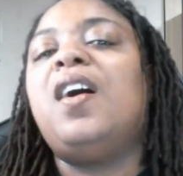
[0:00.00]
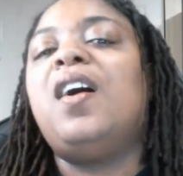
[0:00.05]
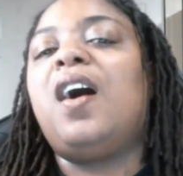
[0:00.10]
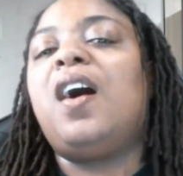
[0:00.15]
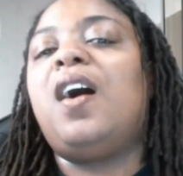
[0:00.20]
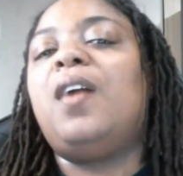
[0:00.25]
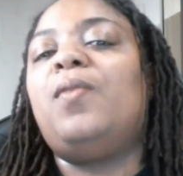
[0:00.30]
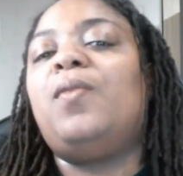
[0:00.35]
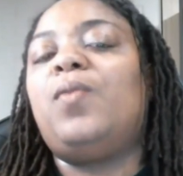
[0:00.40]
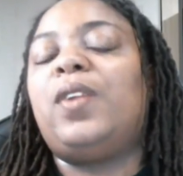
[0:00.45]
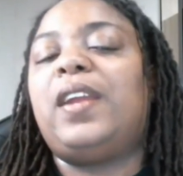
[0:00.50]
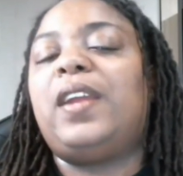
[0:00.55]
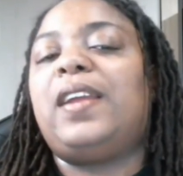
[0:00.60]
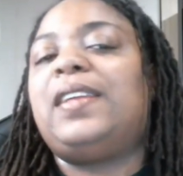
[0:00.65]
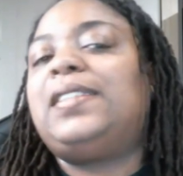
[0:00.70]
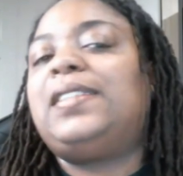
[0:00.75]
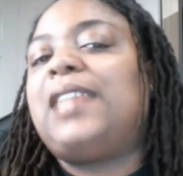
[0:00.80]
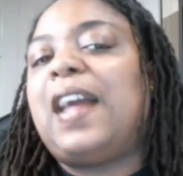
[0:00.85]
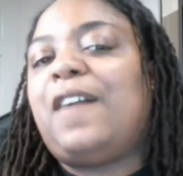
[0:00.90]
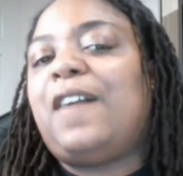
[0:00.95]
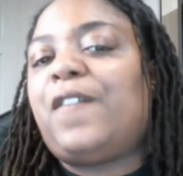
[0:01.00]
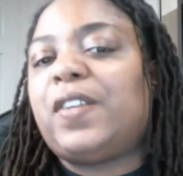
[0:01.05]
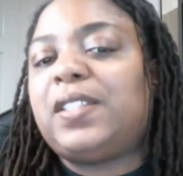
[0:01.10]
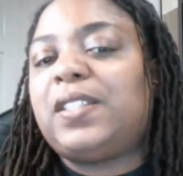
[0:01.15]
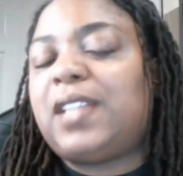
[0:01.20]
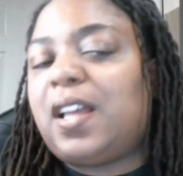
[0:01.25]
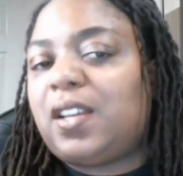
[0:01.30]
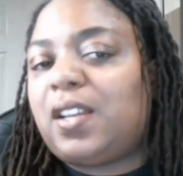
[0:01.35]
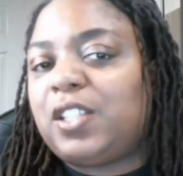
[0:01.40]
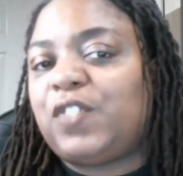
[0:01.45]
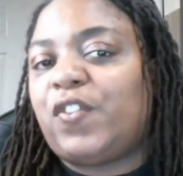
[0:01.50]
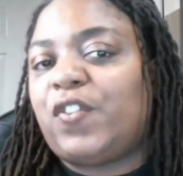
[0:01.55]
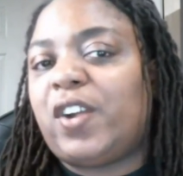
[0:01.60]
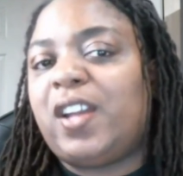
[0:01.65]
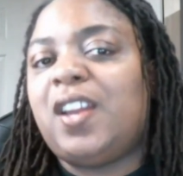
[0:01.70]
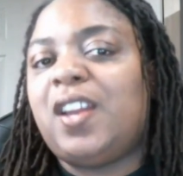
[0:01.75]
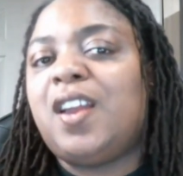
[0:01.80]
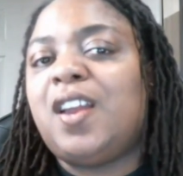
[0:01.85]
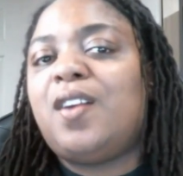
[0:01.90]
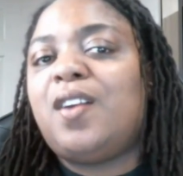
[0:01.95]
Well, it's not for sale, it's
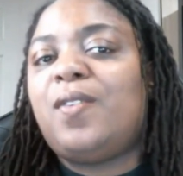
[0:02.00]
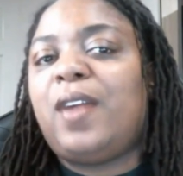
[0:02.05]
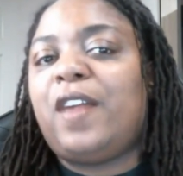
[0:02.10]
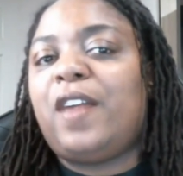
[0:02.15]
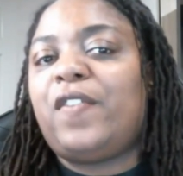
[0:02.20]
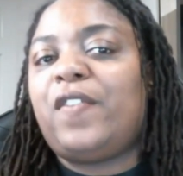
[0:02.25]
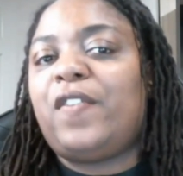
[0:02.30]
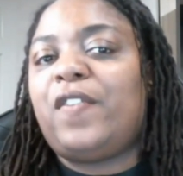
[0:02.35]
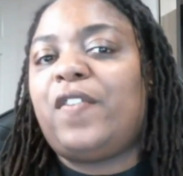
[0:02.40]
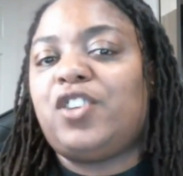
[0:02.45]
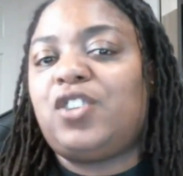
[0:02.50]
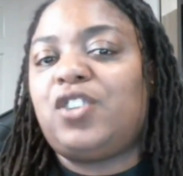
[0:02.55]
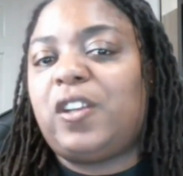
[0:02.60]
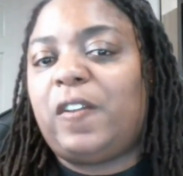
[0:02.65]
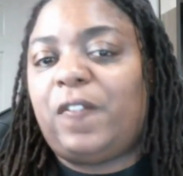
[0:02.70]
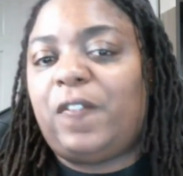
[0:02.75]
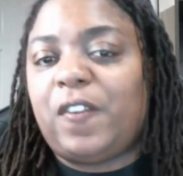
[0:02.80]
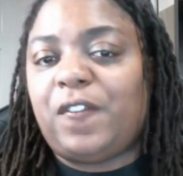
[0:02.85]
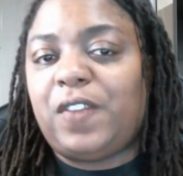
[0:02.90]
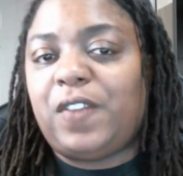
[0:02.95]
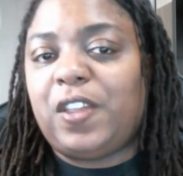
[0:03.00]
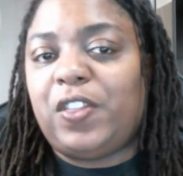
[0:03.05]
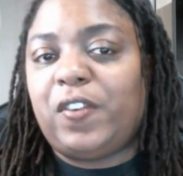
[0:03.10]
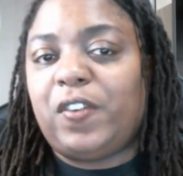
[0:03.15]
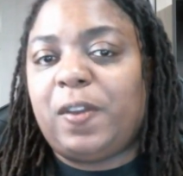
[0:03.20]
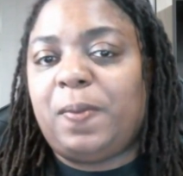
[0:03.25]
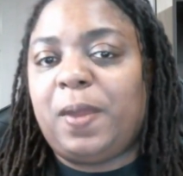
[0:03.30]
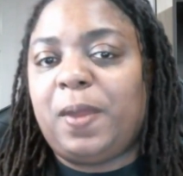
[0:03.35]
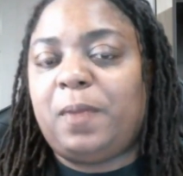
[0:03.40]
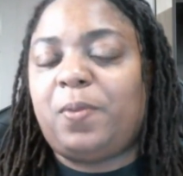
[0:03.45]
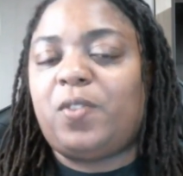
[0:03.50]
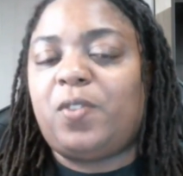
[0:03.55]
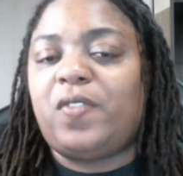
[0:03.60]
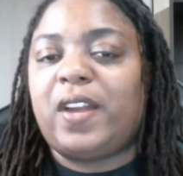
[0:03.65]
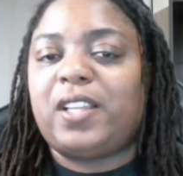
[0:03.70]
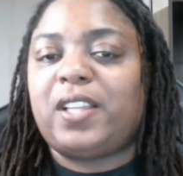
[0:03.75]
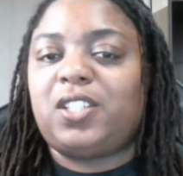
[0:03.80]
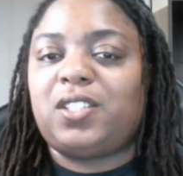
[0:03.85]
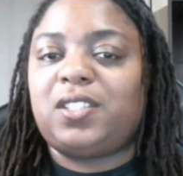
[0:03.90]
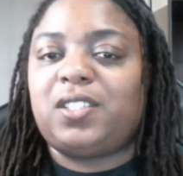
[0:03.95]
free. We have 153 people
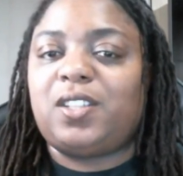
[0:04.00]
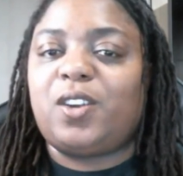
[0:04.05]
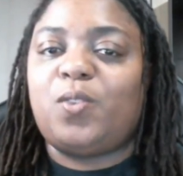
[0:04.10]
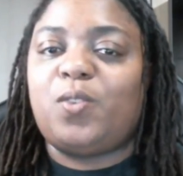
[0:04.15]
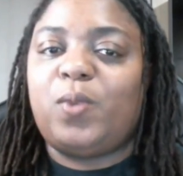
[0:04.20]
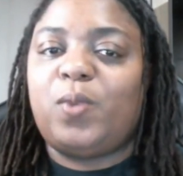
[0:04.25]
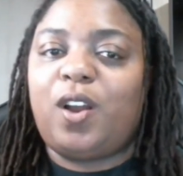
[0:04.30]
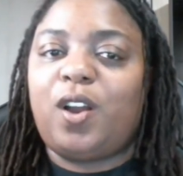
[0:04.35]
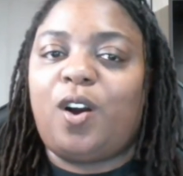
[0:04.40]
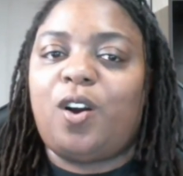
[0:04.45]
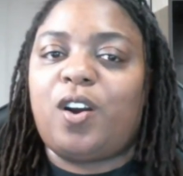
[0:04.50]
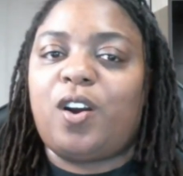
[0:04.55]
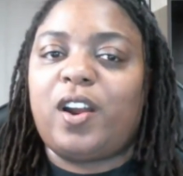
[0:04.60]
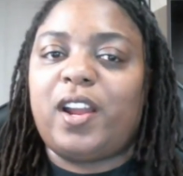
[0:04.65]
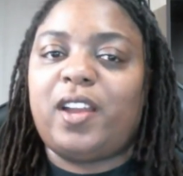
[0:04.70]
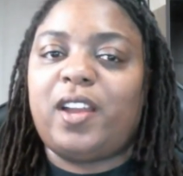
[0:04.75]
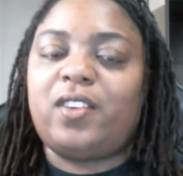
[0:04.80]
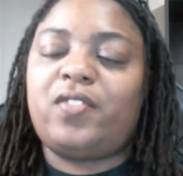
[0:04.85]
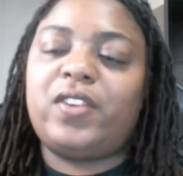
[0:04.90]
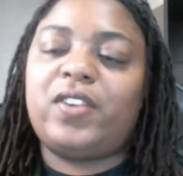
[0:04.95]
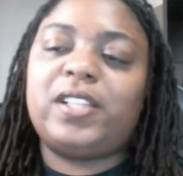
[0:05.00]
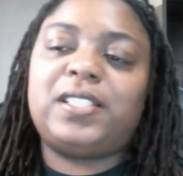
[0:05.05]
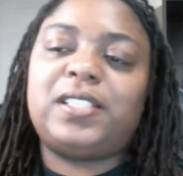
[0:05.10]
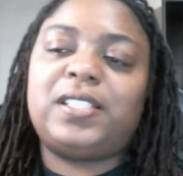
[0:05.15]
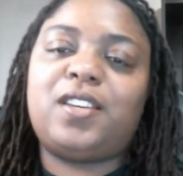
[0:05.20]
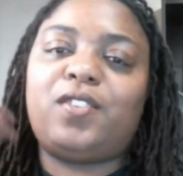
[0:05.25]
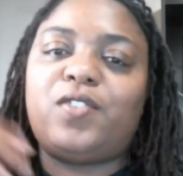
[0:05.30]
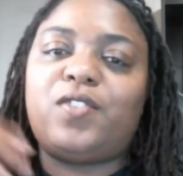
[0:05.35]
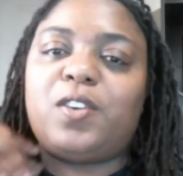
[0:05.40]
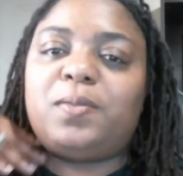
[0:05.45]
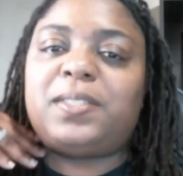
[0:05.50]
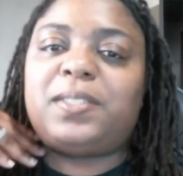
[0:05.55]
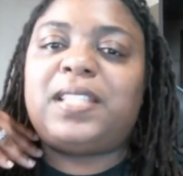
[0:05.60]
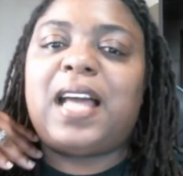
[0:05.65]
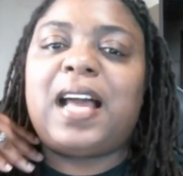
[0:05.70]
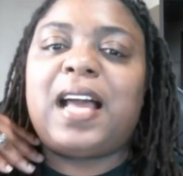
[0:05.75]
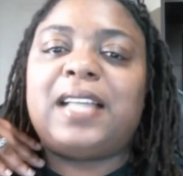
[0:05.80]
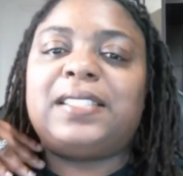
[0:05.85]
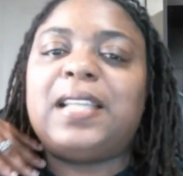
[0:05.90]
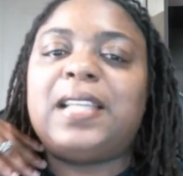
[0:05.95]
registered. We are increasing the room
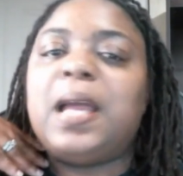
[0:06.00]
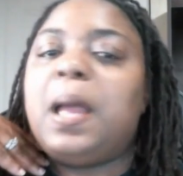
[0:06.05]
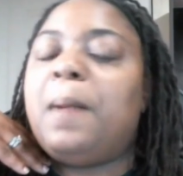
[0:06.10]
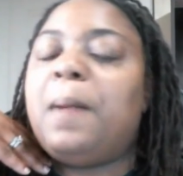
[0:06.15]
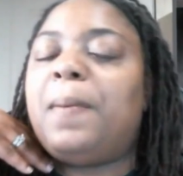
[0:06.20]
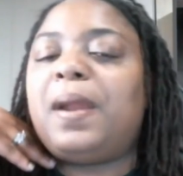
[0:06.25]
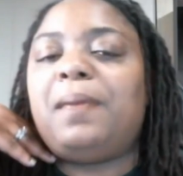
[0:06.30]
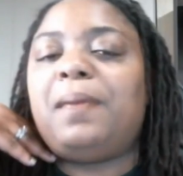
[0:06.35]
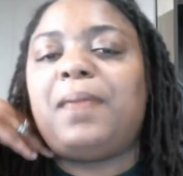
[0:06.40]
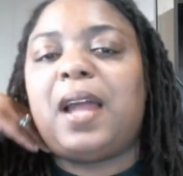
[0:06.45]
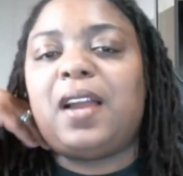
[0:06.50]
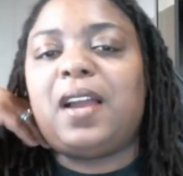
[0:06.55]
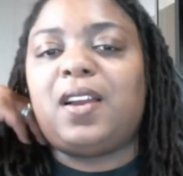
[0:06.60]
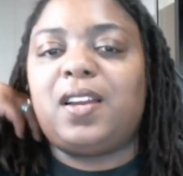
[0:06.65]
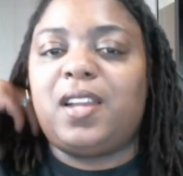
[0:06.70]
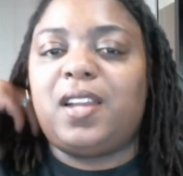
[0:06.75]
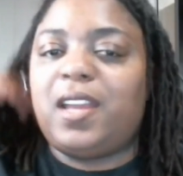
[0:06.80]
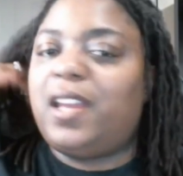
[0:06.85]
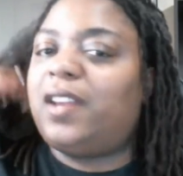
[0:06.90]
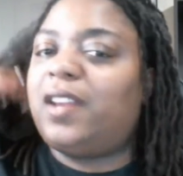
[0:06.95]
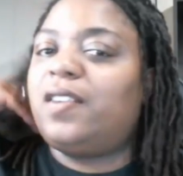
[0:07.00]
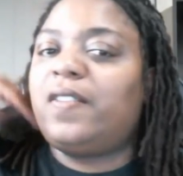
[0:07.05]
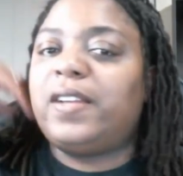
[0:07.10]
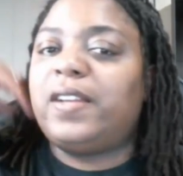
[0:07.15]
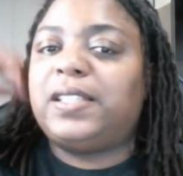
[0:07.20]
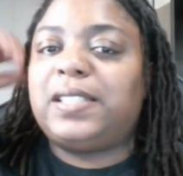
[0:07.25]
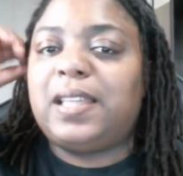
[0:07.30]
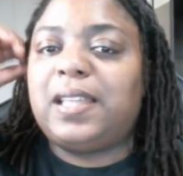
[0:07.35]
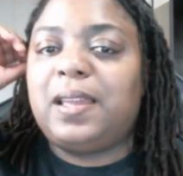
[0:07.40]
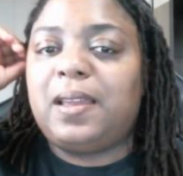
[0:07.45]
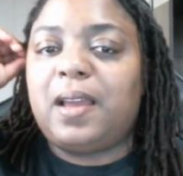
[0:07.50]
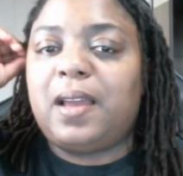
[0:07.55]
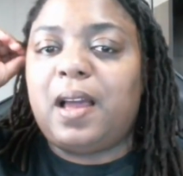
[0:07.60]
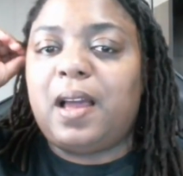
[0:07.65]
size, but I'm not going to increase it